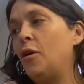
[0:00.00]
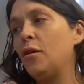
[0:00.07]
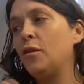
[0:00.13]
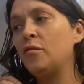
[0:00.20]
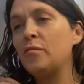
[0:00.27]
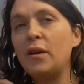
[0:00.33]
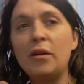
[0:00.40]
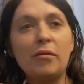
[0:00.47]

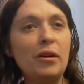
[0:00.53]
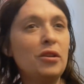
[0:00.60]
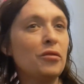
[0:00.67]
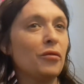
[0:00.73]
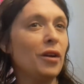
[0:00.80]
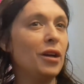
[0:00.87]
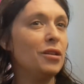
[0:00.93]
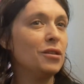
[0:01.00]
all of my rich
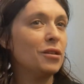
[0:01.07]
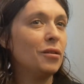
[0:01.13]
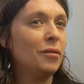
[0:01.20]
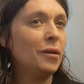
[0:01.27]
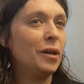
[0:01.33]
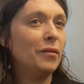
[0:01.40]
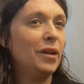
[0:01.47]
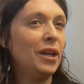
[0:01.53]
friends go
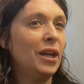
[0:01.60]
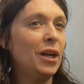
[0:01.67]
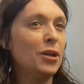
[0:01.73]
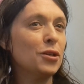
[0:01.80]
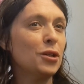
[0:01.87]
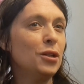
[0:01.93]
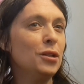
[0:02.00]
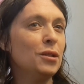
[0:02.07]
on
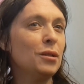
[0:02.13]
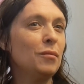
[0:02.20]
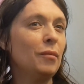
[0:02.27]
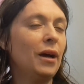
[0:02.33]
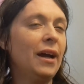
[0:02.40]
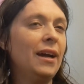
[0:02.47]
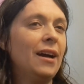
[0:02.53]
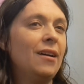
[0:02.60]
vacations and
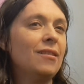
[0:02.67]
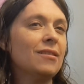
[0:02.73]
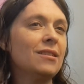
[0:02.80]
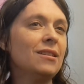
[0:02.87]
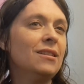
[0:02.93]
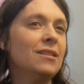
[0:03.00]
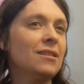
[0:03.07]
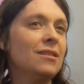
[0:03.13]
buy
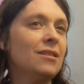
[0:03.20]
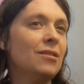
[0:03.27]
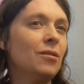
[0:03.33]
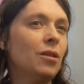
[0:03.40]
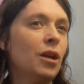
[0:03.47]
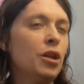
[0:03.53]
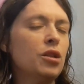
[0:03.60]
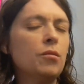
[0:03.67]
houses and do
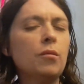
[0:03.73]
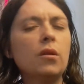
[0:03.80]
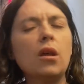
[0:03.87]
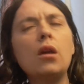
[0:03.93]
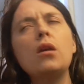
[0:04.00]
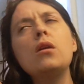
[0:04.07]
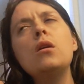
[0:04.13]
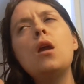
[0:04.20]
things and be
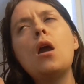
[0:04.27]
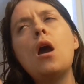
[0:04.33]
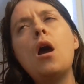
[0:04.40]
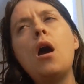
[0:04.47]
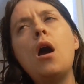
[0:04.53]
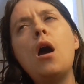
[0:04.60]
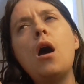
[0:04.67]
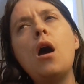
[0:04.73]
like,
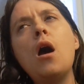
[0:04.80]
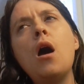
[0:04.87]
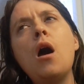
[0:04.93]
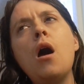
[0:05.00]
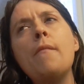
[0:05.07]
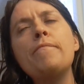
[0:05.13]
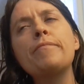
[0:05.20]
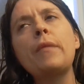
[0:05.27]

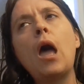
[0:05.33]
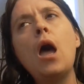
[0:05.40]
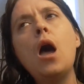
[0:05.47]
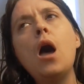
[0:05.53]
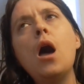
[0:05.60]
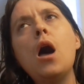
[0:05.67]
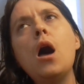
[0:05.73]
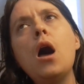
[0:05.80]
yeah,
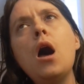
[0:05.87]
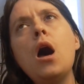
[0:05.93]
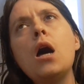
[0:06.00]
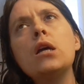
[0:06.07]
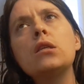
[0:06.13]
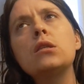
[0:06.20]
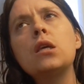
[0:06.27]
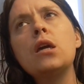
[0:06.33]

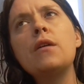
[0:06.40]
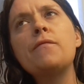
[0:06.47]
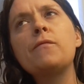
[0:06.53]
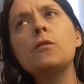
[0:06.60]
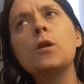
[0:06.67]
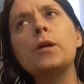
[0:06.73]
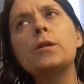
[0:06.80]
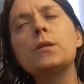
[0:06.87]
I saved
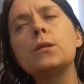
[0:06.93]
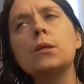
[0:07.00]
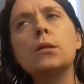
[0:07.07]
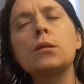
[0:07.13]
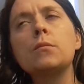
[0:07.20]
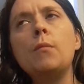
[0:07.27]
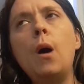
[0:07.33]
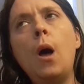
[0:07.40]
for like
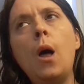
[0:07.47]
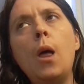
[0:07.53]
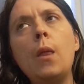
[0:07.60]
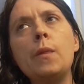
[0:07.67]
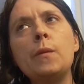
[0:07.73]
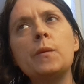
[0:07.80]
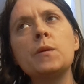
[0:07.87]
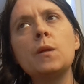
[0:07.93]
six
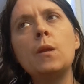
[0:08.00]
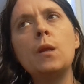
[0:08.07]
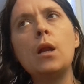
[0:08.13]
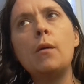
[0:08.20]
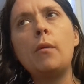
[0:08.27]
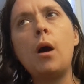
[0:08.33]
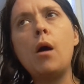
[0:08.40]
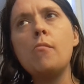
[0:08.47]
months and then
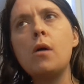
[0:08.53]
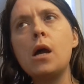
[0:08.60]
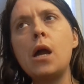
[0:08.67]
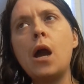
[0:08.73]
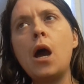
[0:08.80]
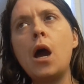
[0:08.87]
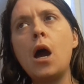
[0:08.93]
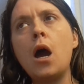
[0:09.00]
I bought my
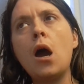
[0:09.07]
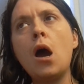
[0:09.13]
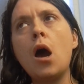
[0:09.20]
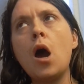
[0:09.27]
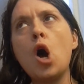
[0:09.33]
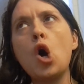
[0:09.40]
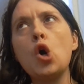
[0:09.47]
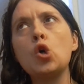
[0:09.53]

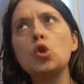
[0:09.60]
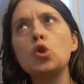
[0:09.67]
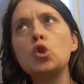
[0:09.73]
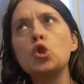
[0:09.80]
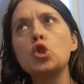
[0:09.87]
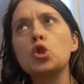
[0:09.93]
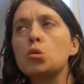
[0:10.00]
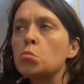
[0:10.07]

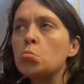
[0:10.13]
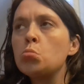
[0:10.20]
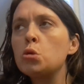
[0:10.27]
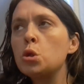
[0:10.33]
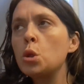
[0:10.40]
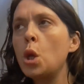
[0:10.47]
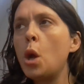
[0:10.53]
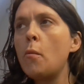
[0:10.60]
house.
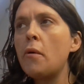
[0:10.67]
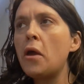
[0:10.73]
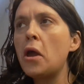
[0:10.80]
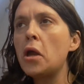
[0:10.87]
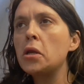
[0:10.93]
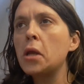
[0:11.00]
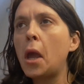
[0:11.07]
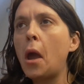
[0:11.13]
It's no
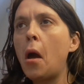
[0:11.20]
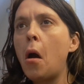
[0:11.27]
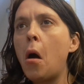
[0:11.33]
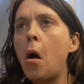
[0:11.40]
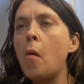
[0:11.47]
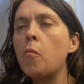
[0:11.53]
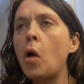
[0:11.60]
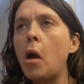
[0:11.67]
big deal.
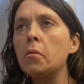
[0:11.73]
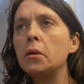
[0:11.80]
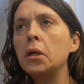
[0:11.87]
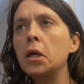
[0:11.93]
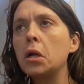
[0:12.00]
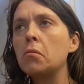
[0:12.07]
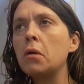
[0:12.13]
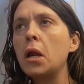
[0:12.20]
I'm probably
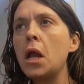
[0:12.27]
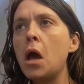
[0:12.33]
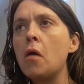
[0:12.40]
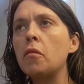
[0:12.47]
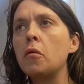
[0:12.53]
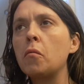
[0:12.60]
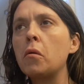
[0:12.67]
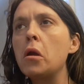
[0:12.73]
going to rent
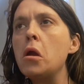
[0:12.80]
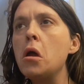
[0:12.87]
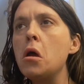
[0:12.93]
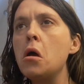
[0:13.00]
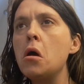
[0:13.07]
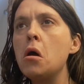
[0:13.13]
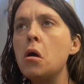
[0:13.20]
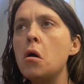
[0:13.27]
out the
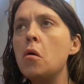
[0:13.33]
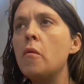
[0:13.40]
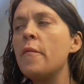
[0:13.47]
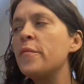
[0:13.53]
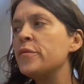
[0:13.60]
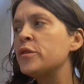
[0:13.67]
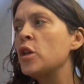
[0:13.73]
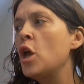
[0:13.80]

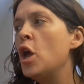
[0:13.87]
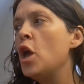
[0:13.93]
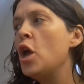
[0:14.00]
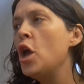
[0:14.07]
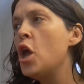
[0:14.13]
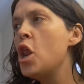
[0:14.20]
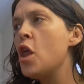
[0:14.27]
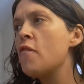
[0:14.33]
rooms.
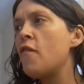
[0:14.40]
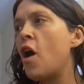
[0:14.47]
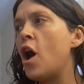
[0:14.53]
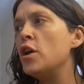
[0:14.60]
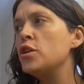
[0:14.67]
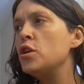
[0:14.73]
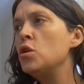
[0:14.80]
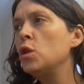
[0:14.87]
And if
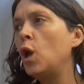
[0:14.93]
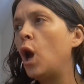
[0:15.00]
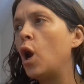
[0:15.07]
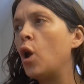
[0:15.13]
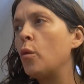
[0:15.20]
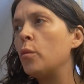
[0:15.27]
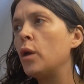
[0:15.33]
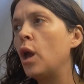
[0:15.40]
I do that,
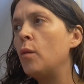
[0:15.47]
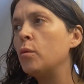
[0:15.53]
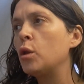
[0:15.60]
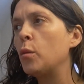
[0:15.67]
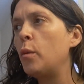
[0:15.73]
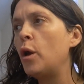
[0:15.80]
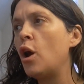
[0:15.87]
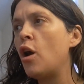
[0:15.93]
I'll be able
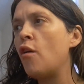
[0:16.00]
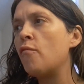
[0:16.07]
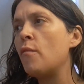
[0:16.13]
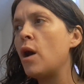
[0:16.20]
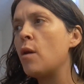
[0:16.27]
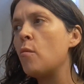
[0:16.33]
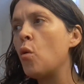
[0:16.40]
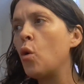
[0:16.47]
to pay off
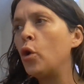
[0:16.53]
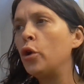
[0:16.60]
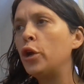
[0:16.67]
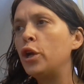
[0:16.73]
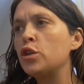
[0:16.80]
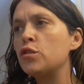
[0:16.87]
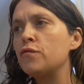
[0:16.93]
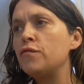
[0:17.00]
my
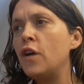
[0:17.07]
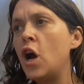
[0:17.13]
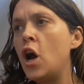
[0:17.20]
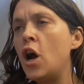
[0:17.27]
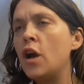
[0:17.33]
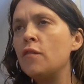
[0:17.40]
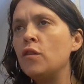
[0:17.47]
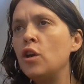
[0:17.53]
mortgage in
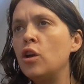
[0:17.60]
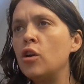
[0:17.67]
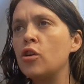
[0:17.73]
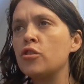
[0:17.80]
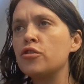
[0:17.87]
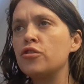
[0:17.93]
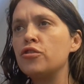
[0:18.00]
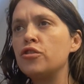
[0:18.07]
five
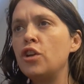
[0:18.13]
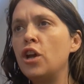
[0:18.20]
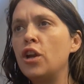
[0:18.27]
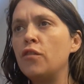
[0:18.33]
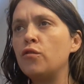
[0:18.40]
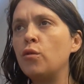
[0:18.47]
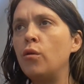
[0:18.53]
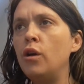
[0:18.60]
years instead
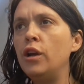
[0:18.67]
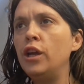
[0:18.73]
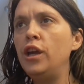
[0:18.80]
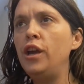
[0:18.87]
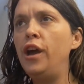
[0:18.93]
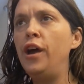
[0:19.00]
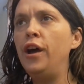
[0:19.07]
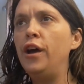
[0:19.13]
of
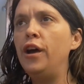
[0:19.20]
20.